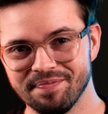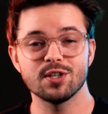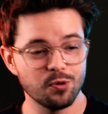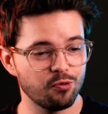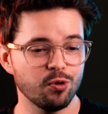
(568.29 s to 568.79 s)

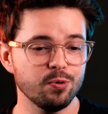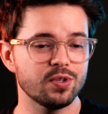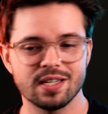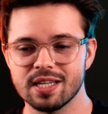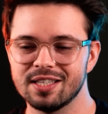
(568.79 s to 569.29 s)
So
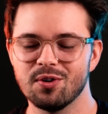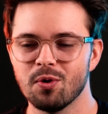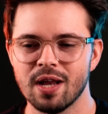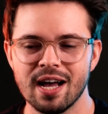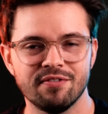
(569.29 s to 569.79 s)
runes are set to
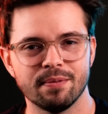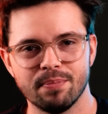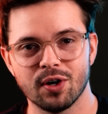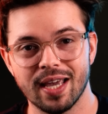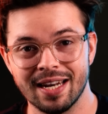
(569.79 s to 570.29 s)
go live at
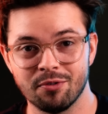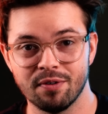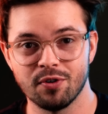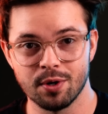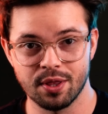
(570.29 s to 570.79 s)
block
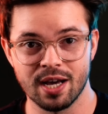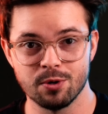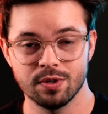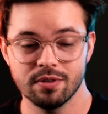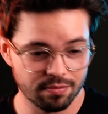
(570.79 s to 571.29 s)

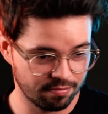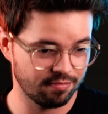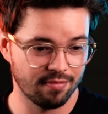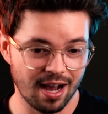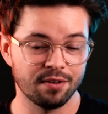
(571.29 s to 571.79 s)
840,000
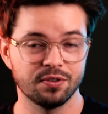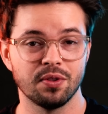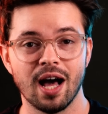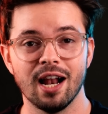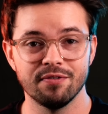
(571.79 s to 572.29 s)
after
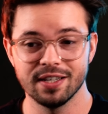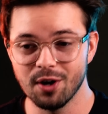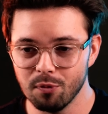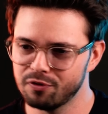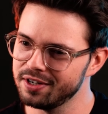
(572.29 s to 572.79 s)
the halving,
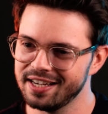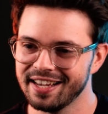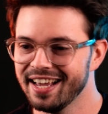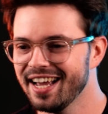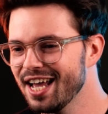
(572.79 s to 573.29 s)

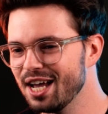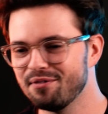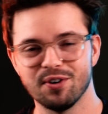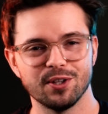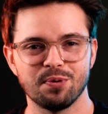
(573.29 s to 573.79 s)
hopefully
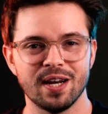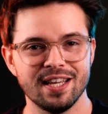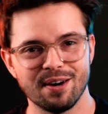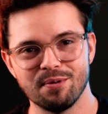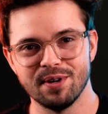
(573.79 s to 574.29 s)
at
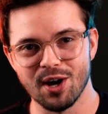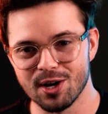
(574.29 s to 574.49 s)
420, that would be